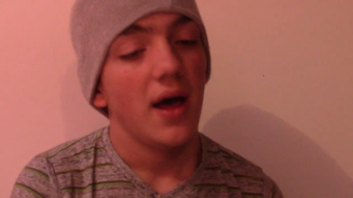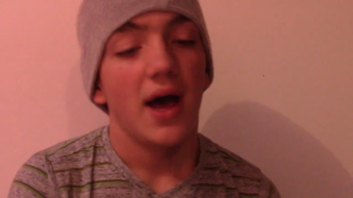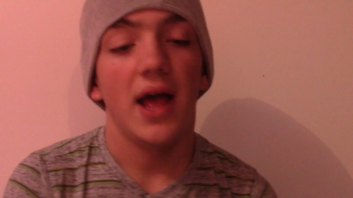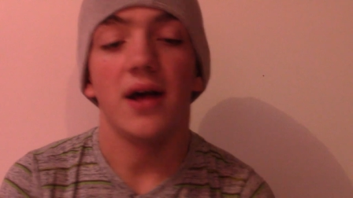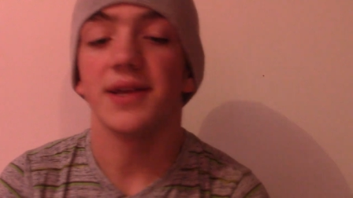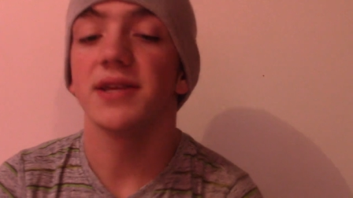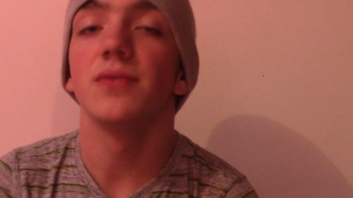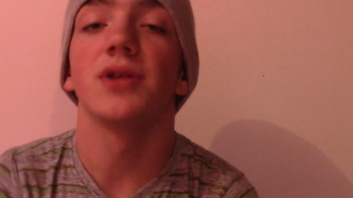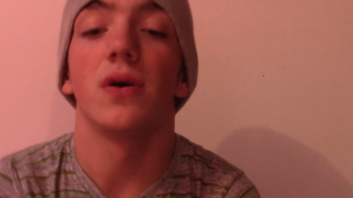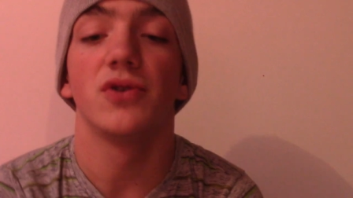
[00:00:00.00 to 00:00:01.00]
I
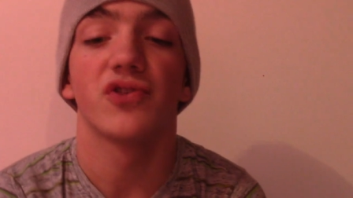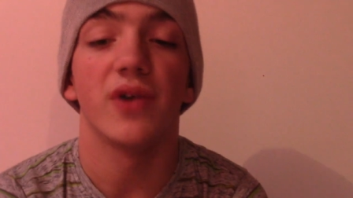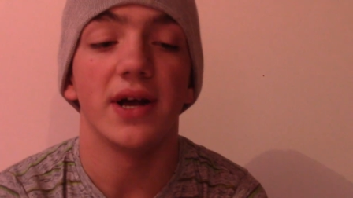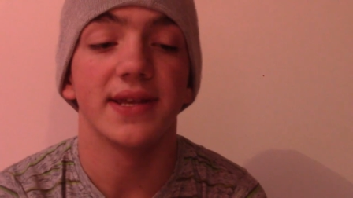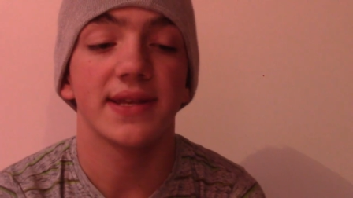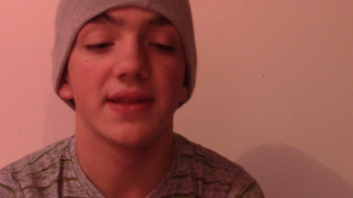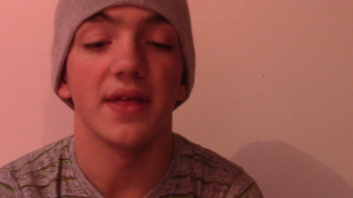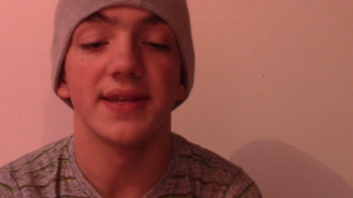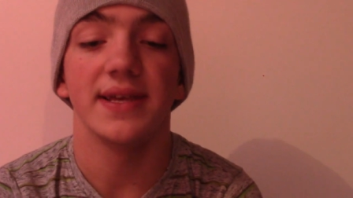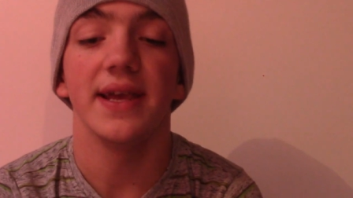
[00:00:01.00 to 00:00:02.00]
also don't trust
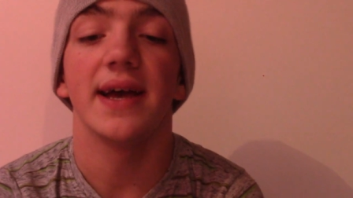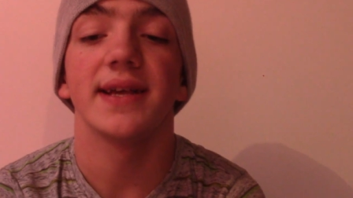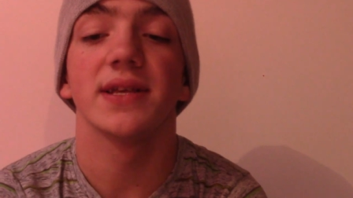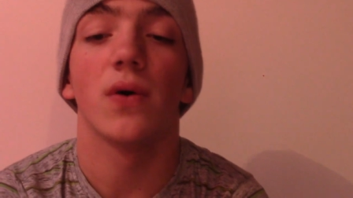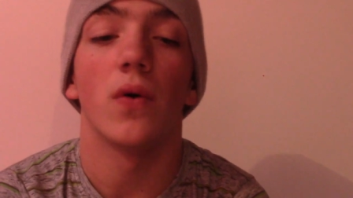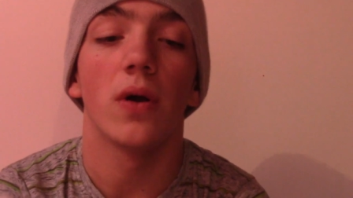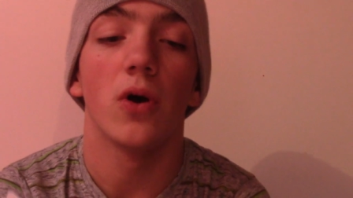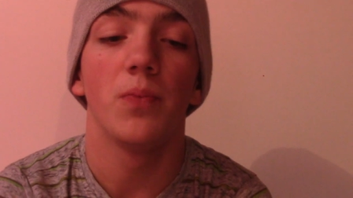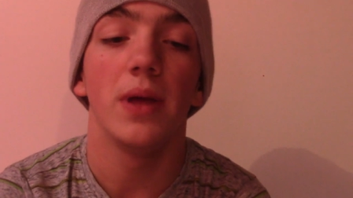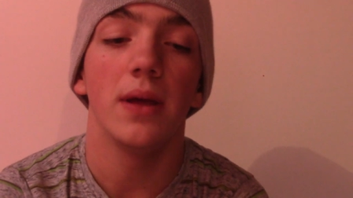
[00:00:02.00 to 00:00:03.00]
the CS Corps
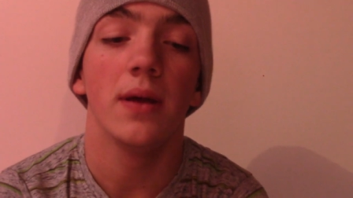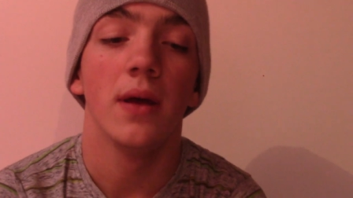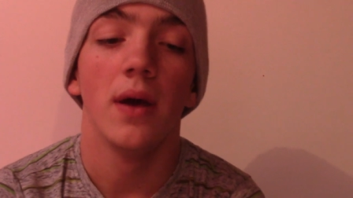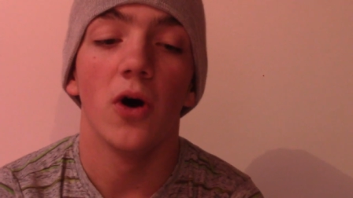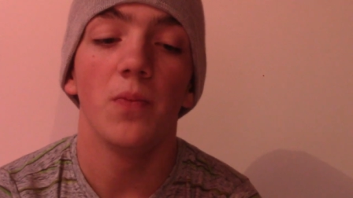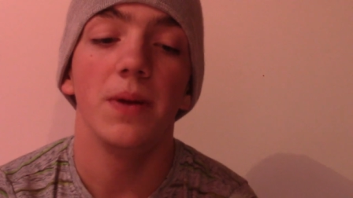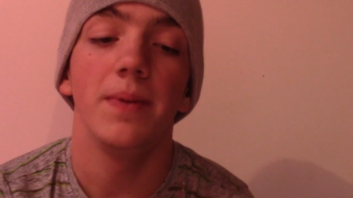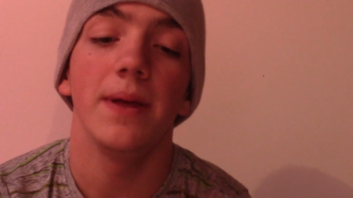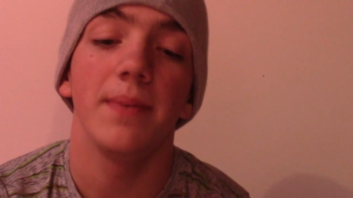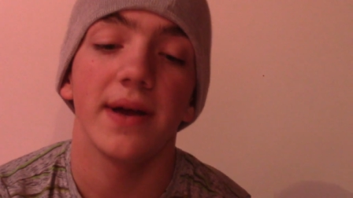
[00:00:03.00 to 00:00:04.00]
OPP
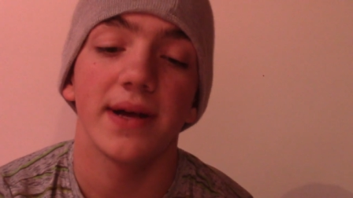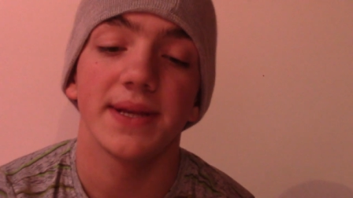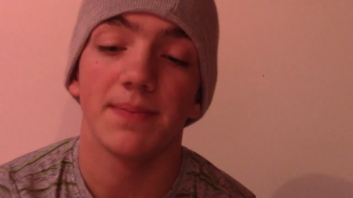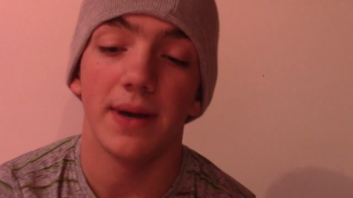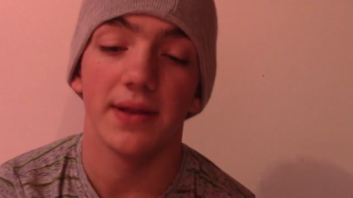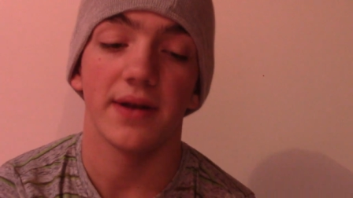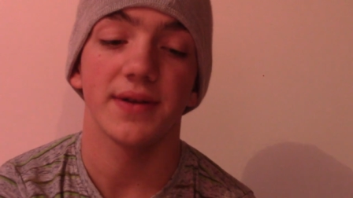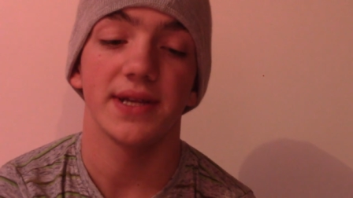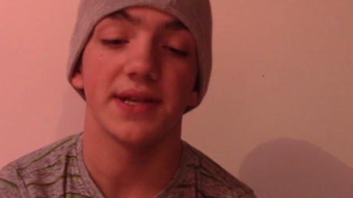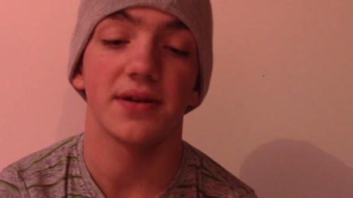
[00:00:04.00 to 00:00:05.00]
because my little
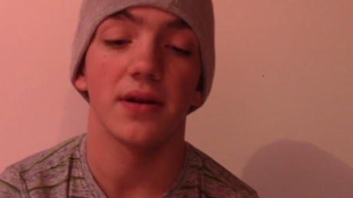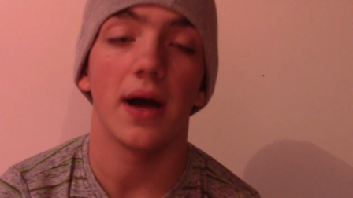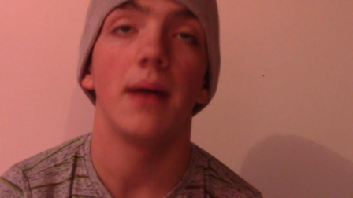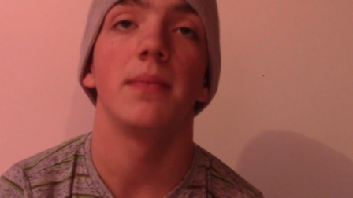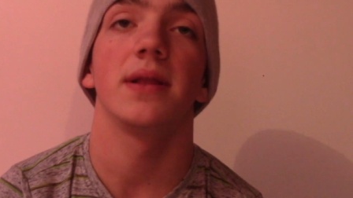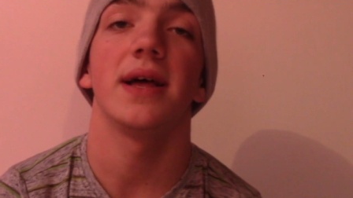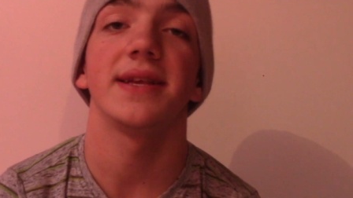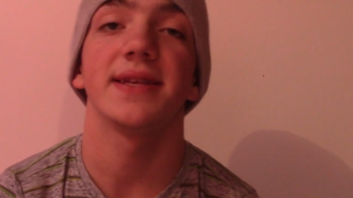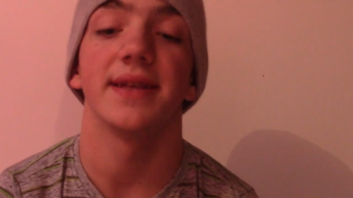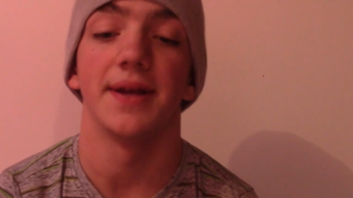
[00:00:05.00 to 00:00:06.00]
sister got
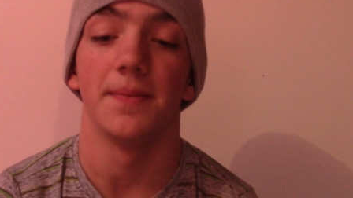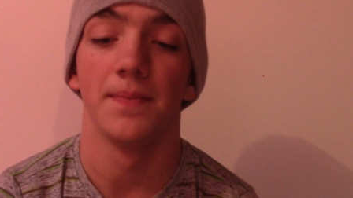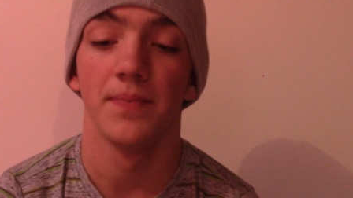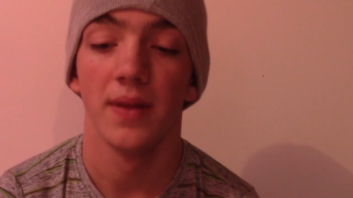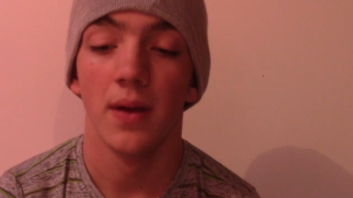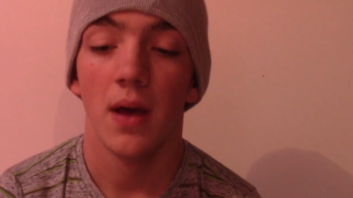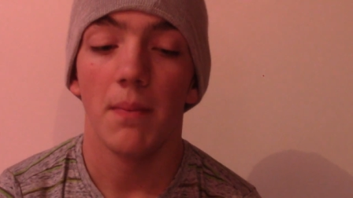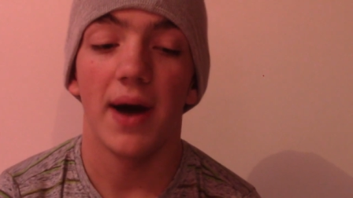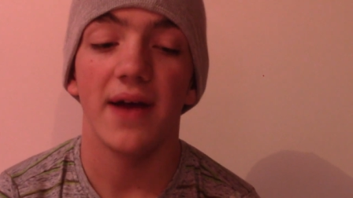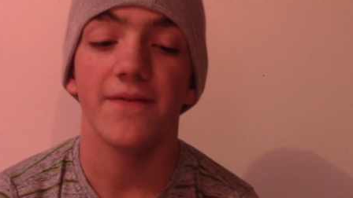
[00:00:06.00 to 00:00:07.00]
molested
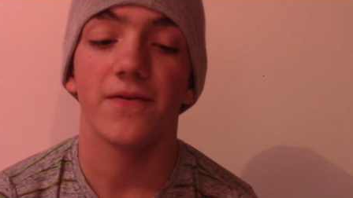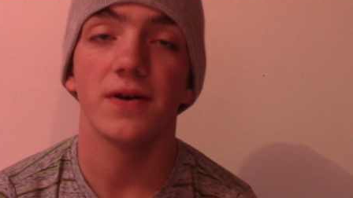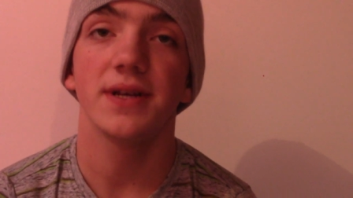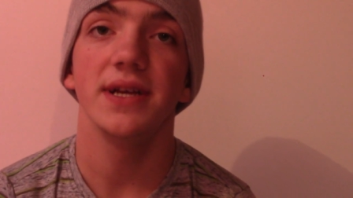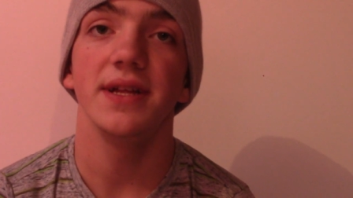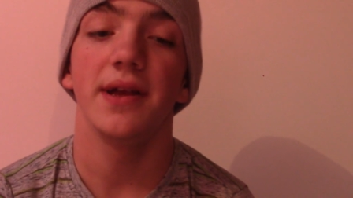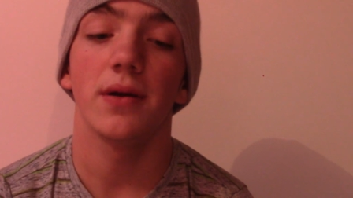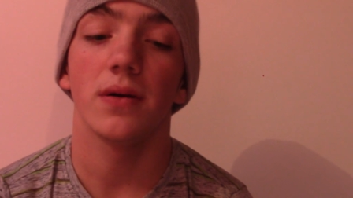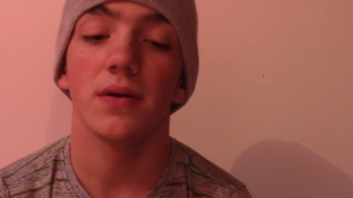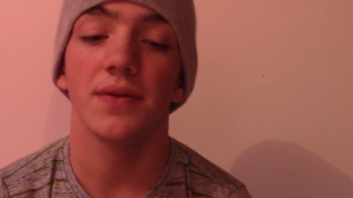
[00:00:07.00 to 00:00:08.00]
by a
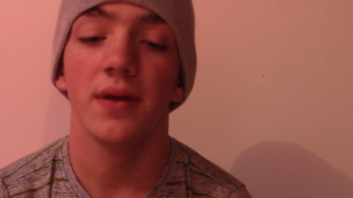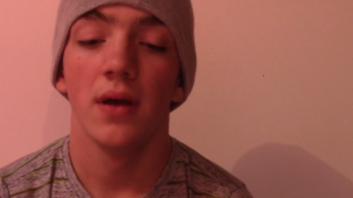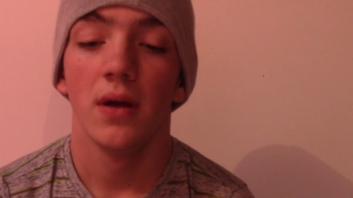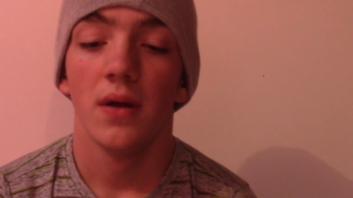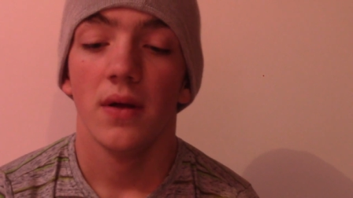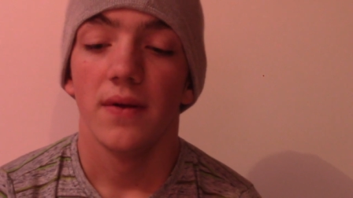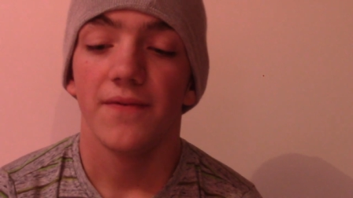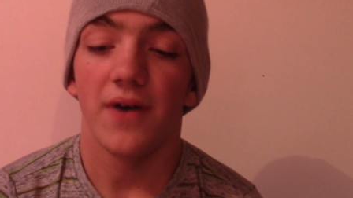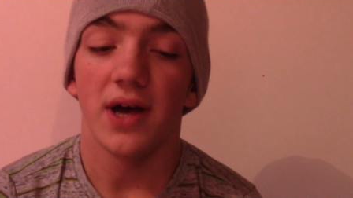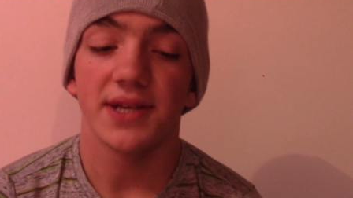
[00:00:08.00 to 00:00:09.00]
14-year-old
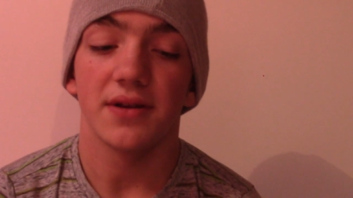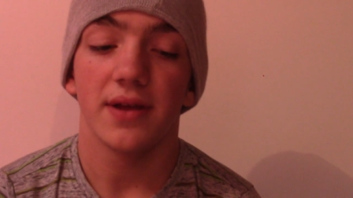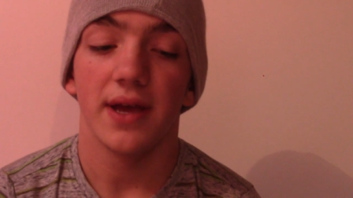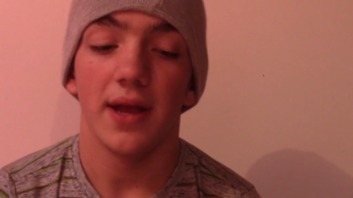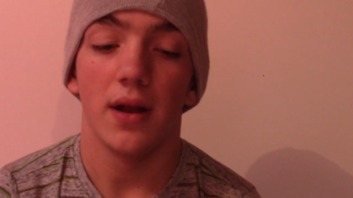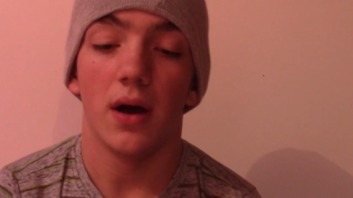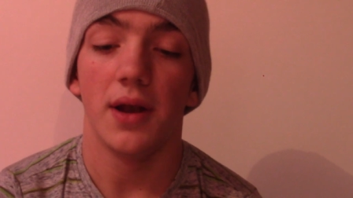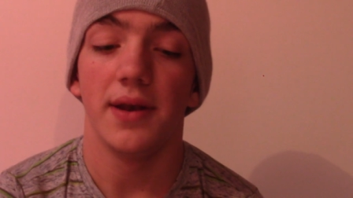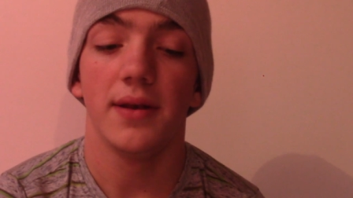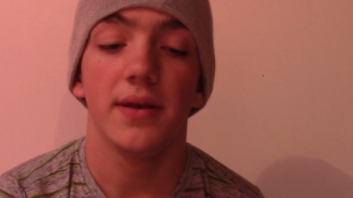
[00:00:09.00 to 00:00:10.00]
foster kid
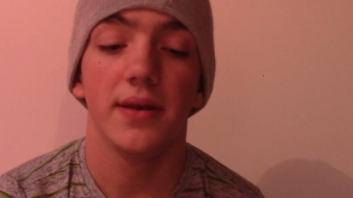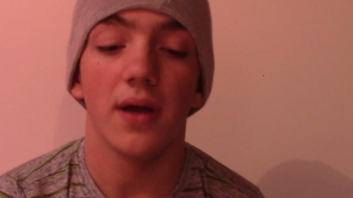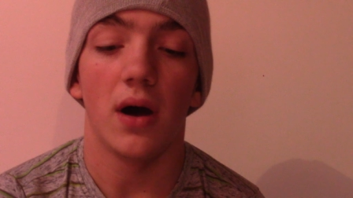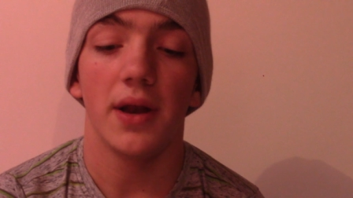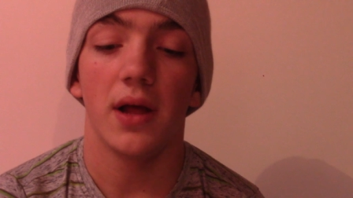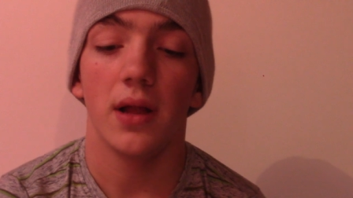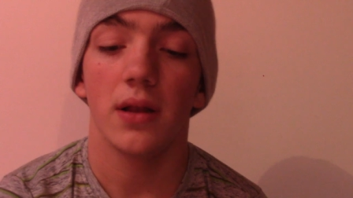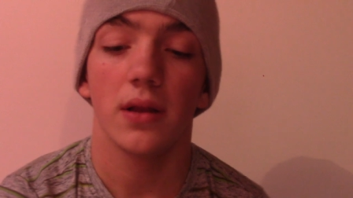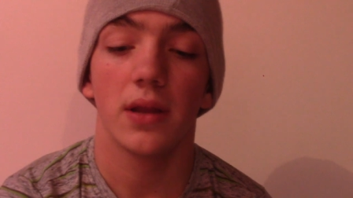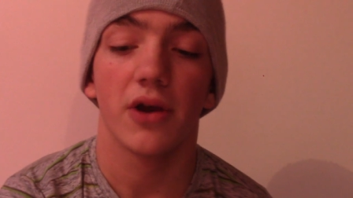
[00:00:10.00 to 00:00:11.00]
on
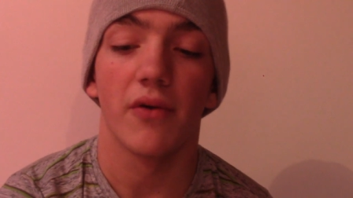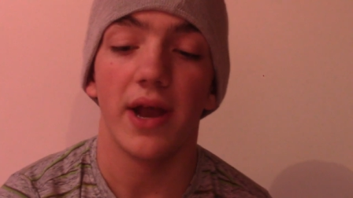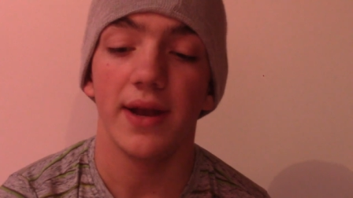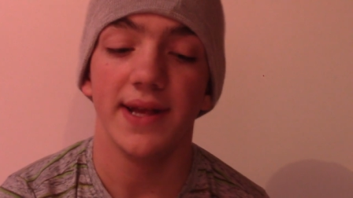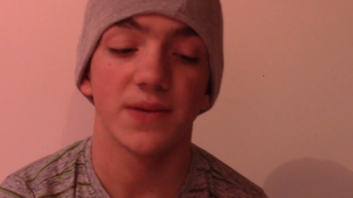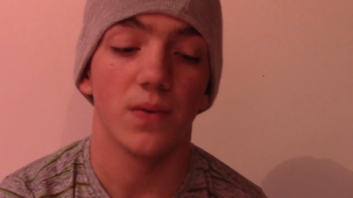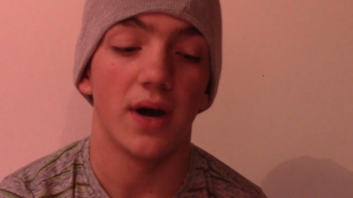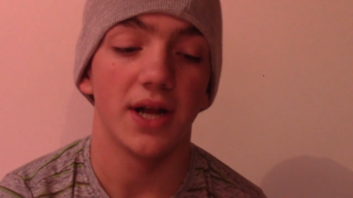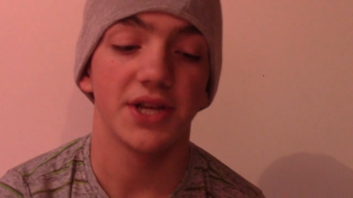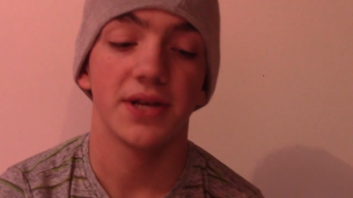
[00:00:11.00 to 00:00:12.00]
Donna LeGranny's
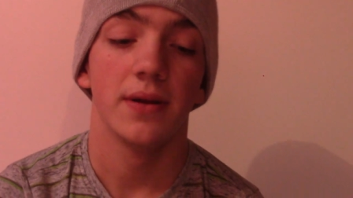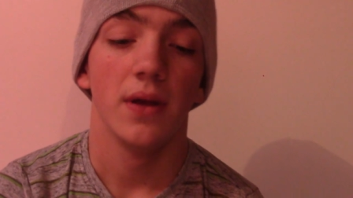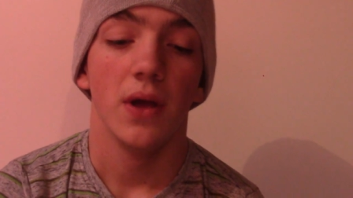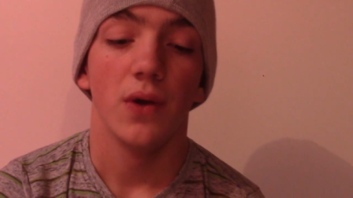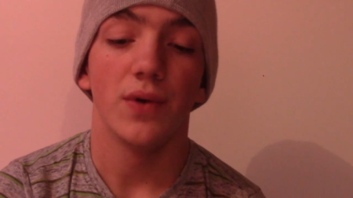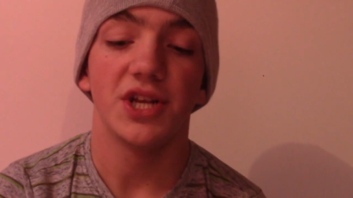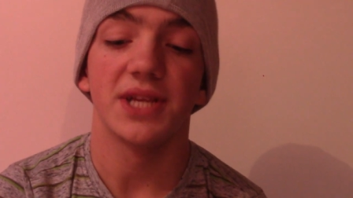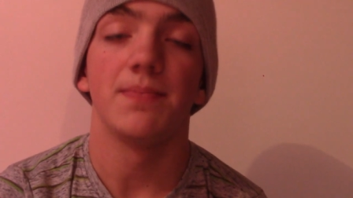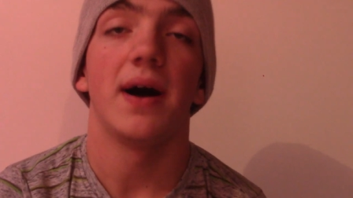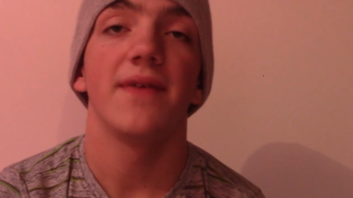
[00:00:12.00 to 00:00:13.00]
watch, which
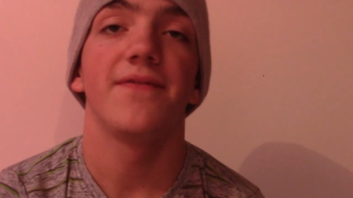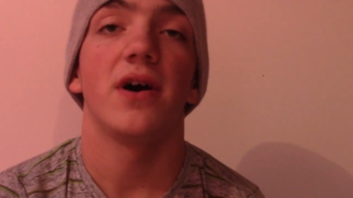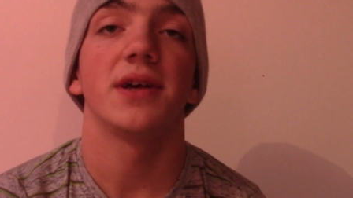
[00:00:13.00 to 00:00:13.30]
is my